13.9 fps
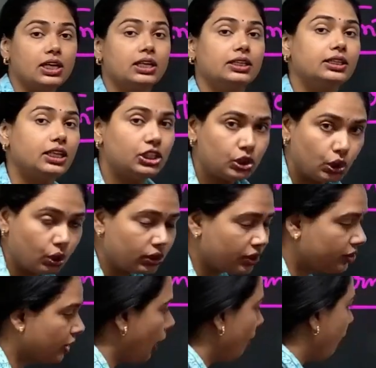They show this
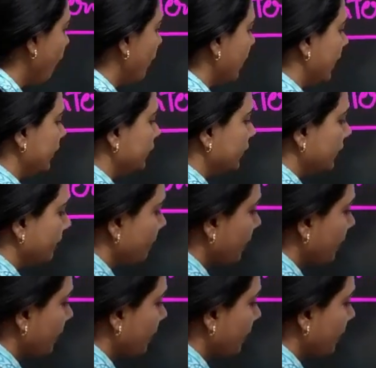type of fertilization.